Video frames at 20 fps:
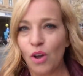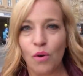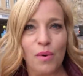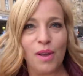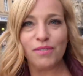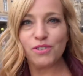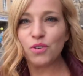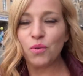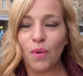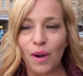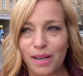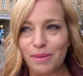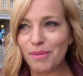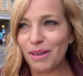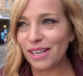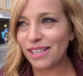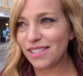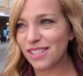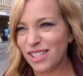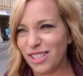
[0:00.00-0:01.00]
We have 20
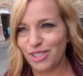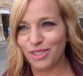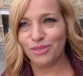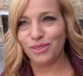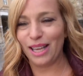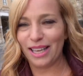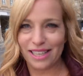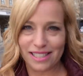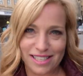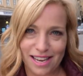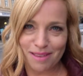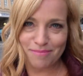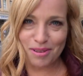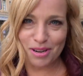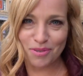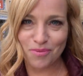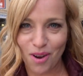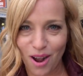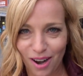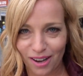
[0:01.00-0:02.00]
minutes to do like a 10
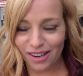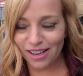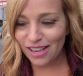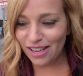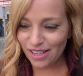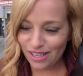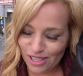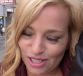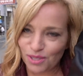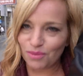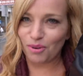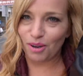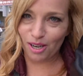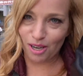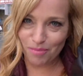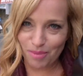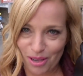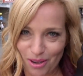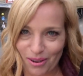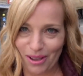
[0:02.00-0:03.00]
minute walk, so we're
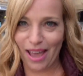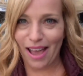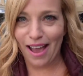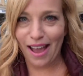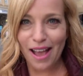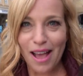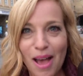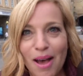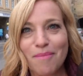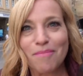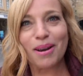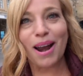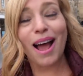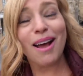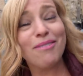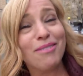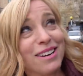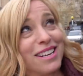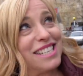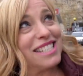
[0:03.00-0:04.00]
gonna be okay. But
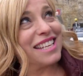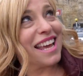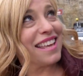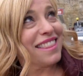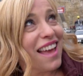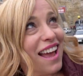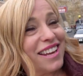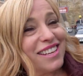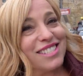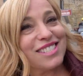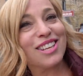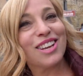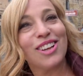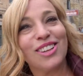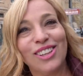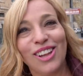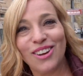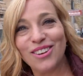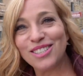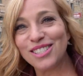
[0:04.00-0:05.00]
I wanna say that is the
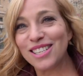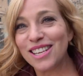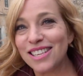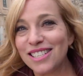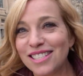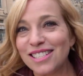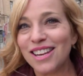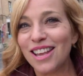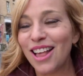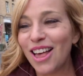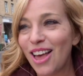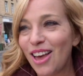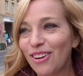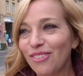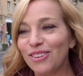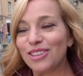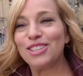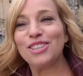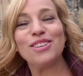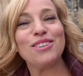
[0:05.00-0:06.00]
closest,
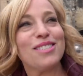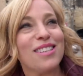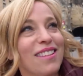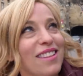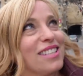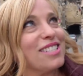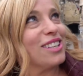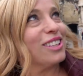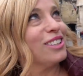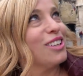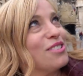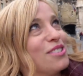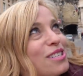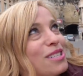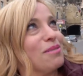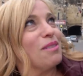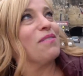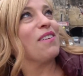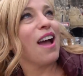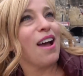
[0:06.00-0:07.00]
would you say that's the
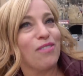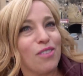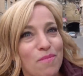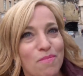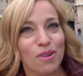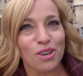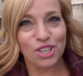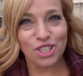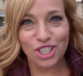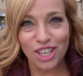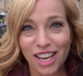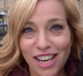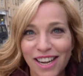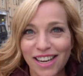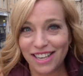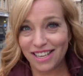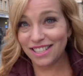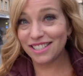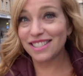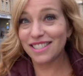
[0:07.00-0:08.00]
closest we've ever pushed
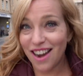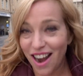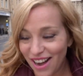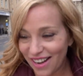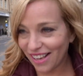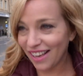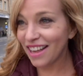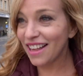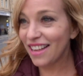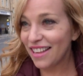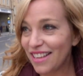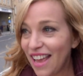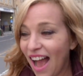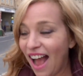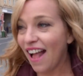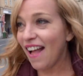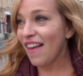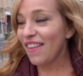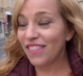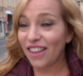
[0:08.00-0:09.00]
it? He's nodding.
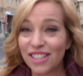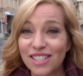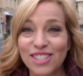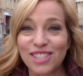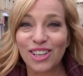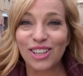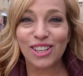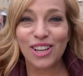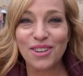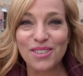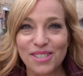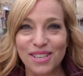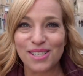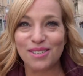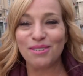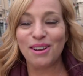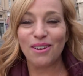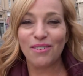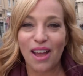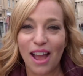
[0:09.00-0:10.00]
Yeah, that's the
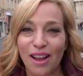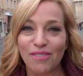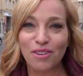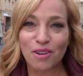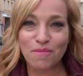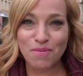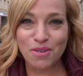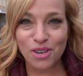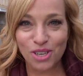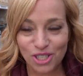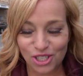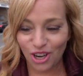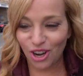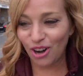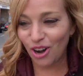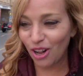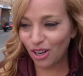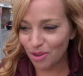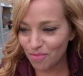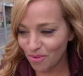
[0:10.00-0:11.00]
closest we have ever pushed
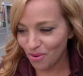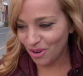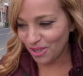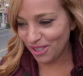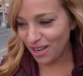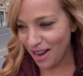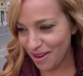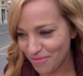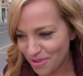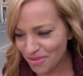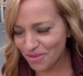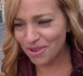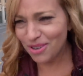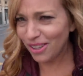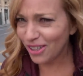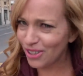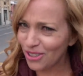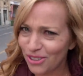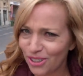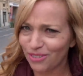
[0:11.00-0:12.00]
our all aboard time. We were
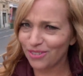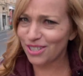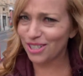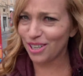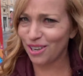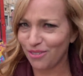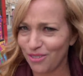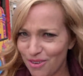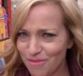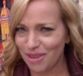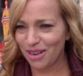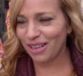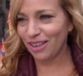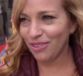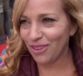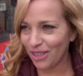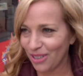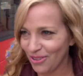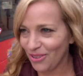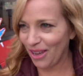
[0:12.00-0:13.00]
a little nervous there for a
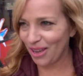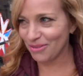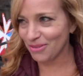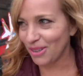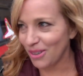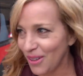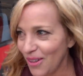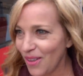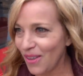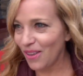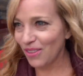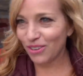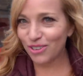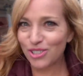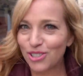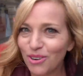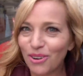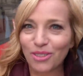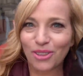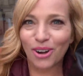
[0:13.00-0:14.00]
minute going, okay, well,
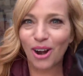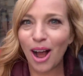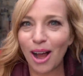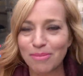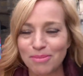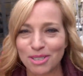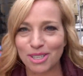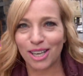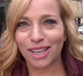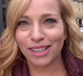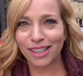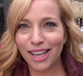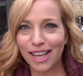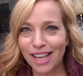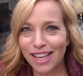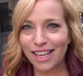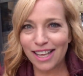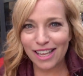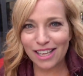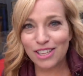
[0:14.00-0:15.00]
there's no other option.
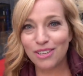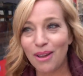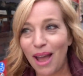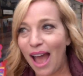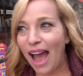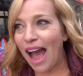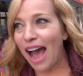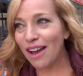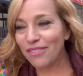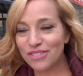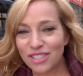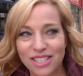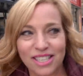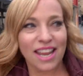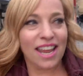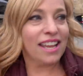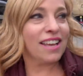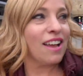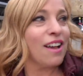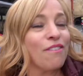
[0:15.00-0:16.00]
Like you have to
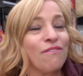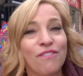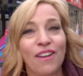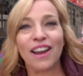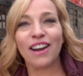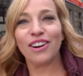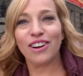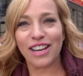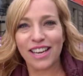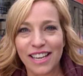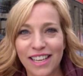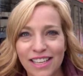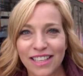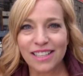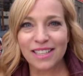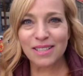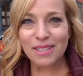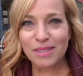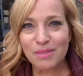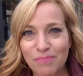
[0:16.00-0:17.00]
take a ferry
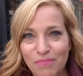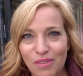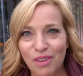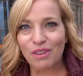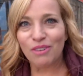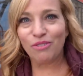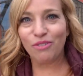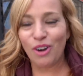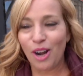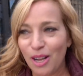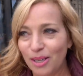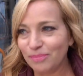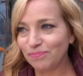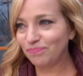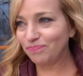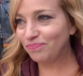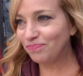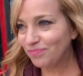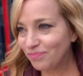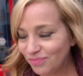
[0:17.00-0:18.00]

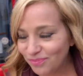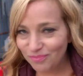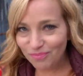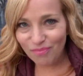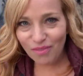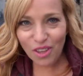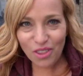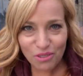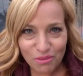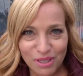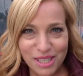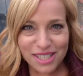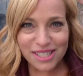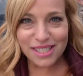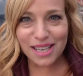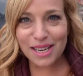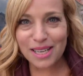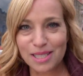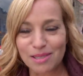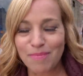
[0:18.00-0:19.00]
from three
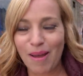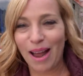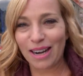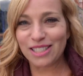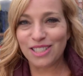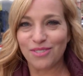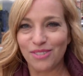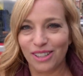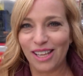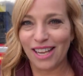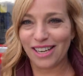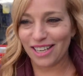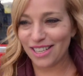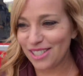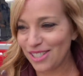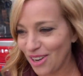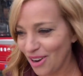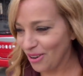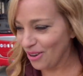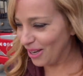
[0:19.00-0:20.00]
cities back to Valletta.
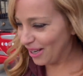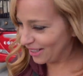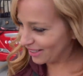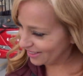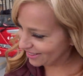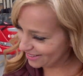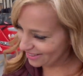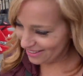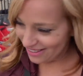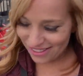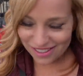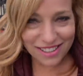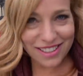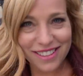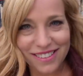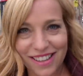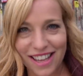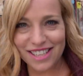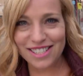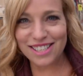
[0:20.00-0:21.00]
So
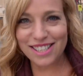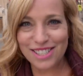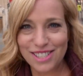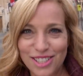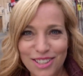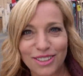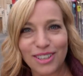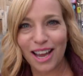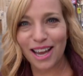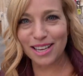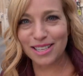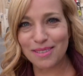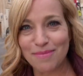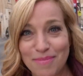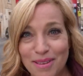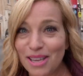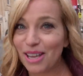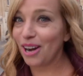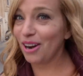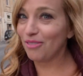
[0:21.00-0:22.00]
lesson to you guys,
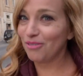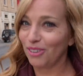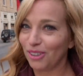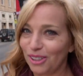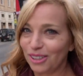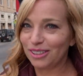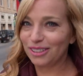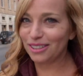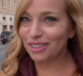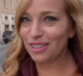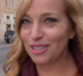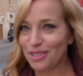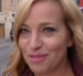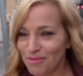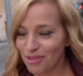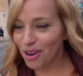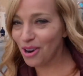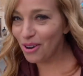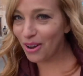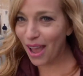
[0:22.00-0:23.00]
be careful.
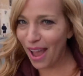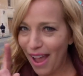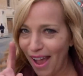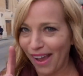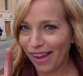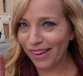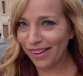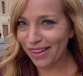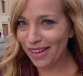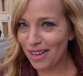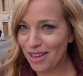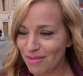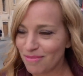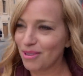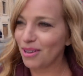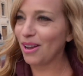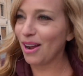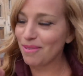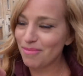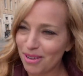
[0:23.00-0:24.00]
We're okay,
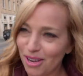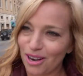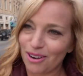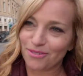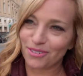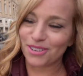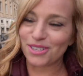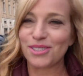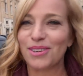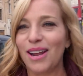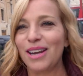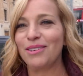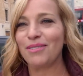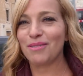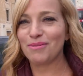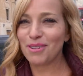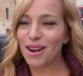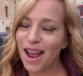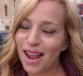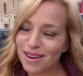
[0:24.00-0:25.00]
but you gotta be careful. So
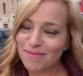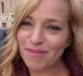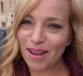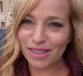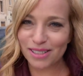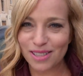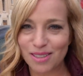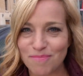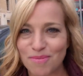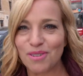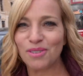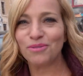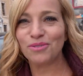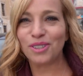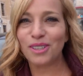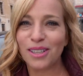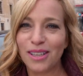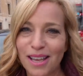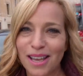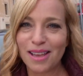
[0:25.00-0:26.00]
anyway, we're headed back to the
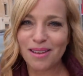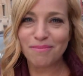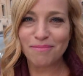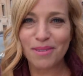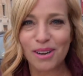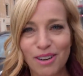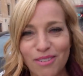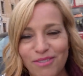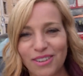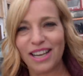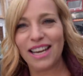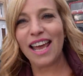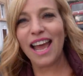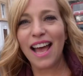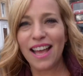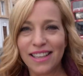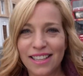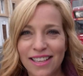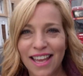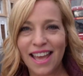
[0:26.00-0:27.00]
beautiful
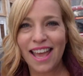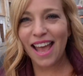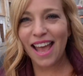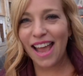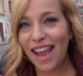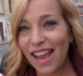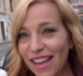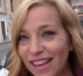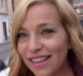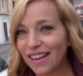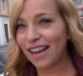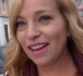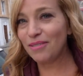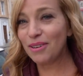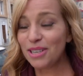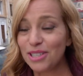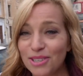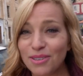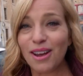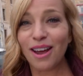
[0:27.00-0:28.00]
Meraviglia. And
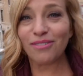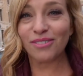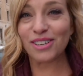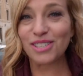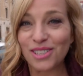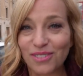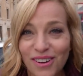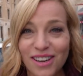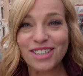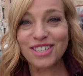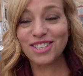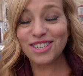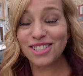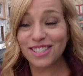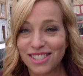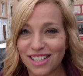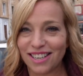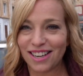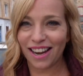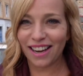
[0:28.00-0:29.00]
we do have
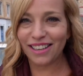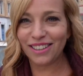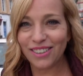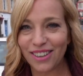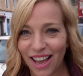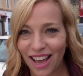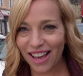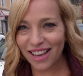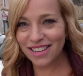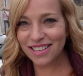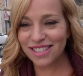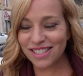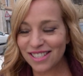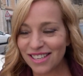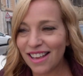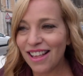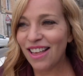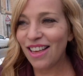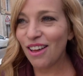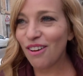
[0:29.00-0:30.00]
reservations tonight, you
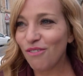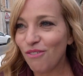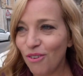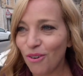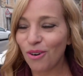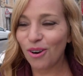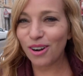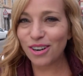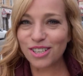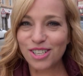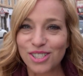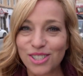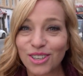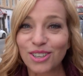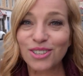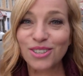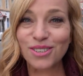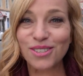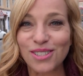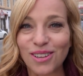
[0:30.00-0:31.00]
guys, for
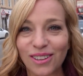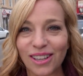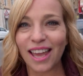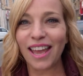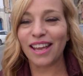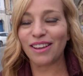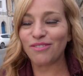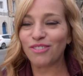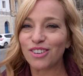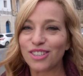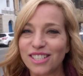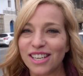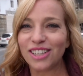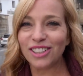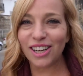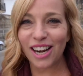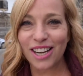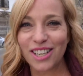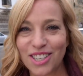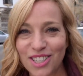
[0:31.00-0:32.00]
Cirque du Soleil for
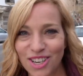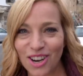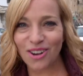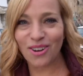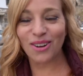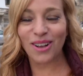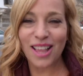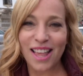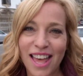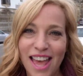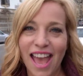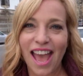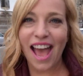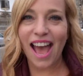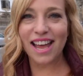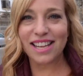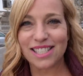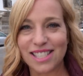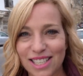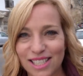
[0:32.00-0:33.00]
dinner and a show
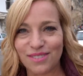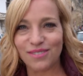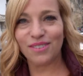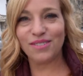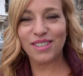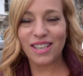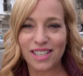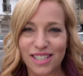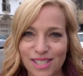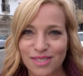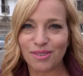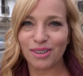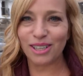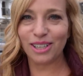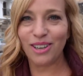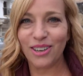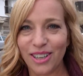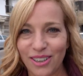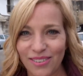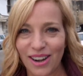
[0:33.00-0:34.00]
at 6:15. So we're
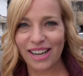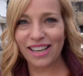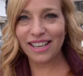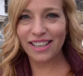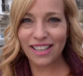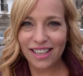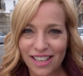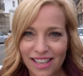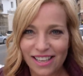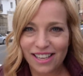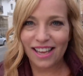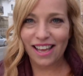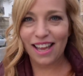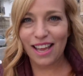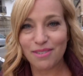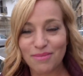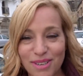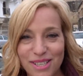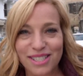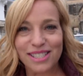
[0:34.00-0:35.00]
gonna go get ready
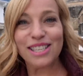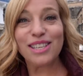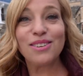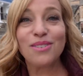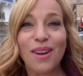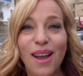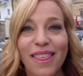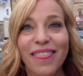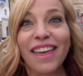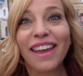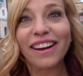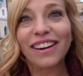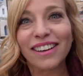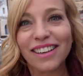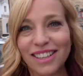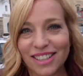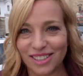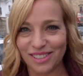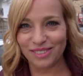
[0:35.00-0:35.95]
and we'll see you there.